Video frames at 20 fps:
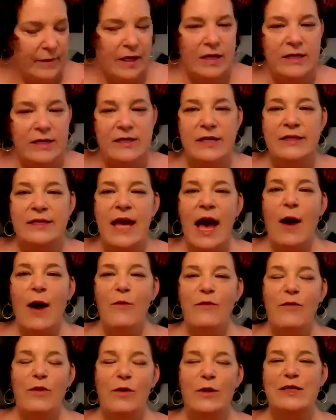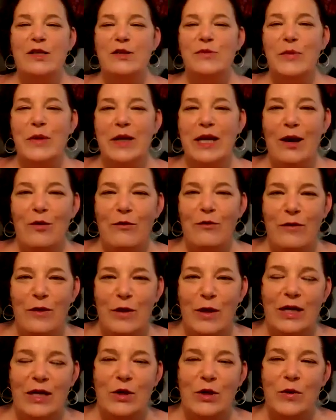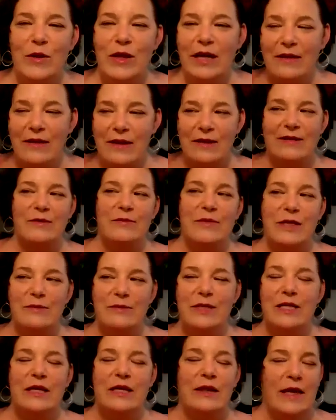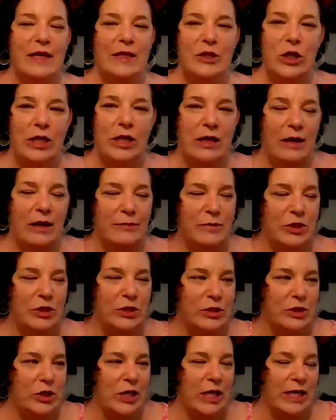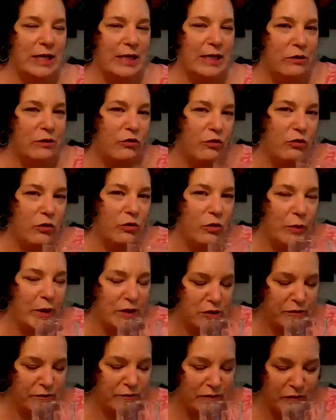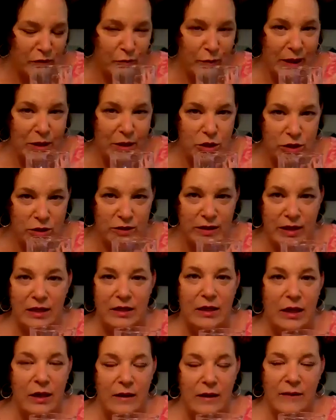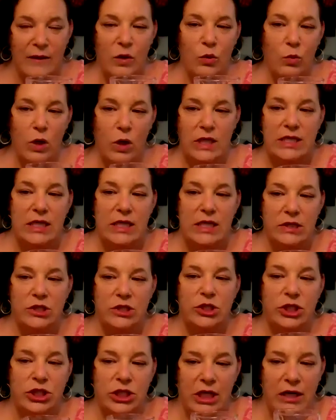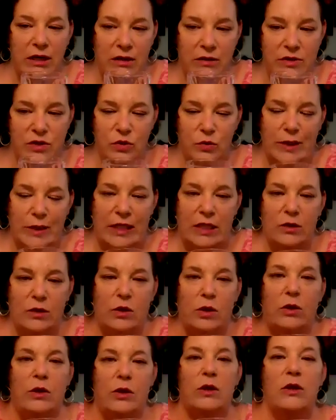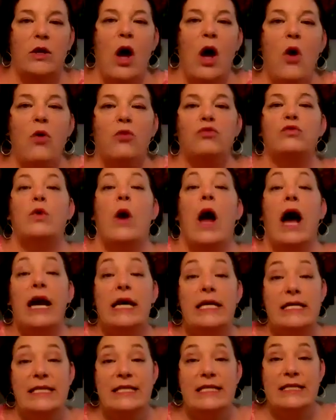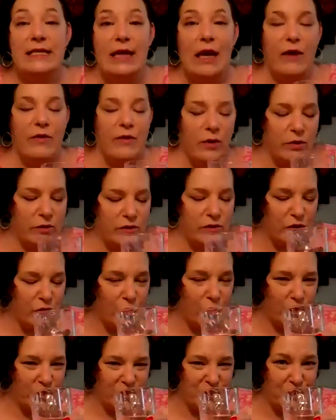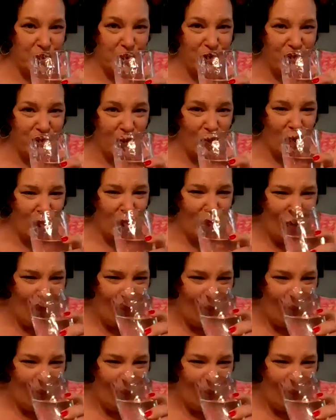Is this helpful? Has this been helpful? I know like sometimes they like, I'm just channeling through a bunch of information that they're wanting to share so we can all rise together. So it's beautiful.